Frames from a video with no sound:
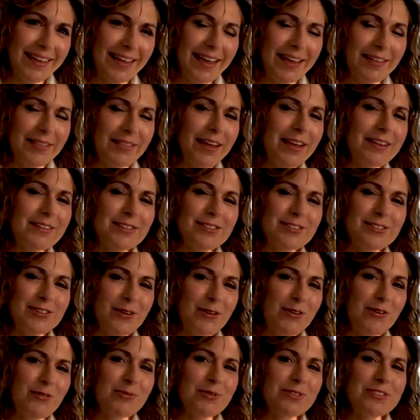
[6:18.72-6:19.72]
And that
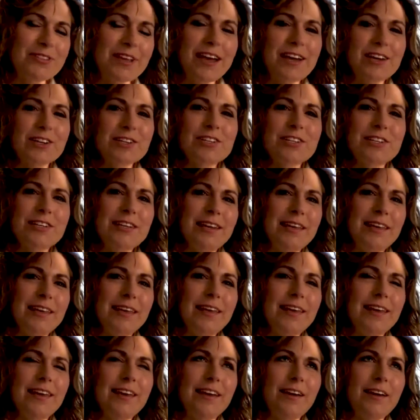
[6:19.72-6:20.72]
song was
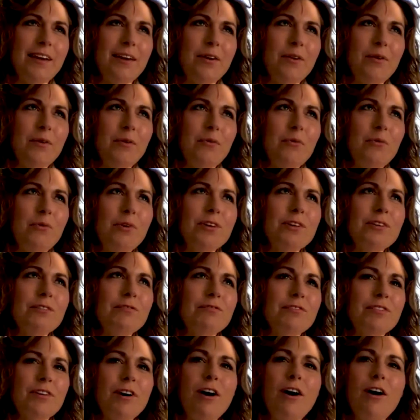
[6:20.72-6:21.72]
actually one
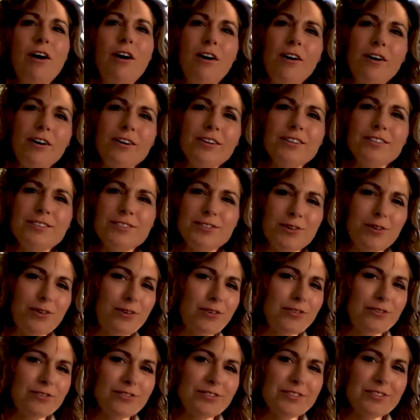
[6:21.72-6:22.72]
of the hardest
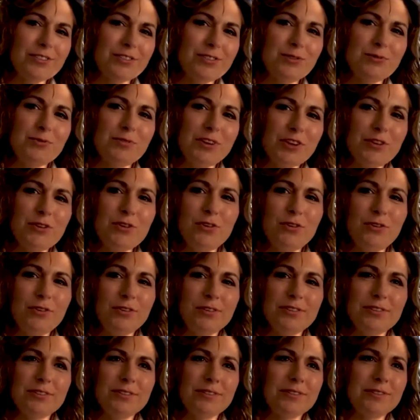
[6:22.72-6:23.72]
songs to
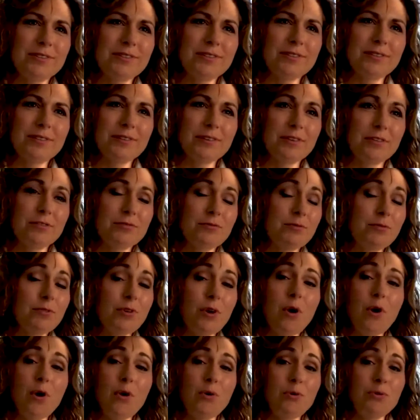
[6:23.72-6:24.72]
record through
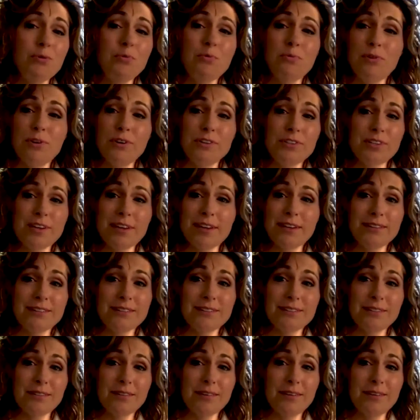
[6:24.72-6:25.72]
the whole project.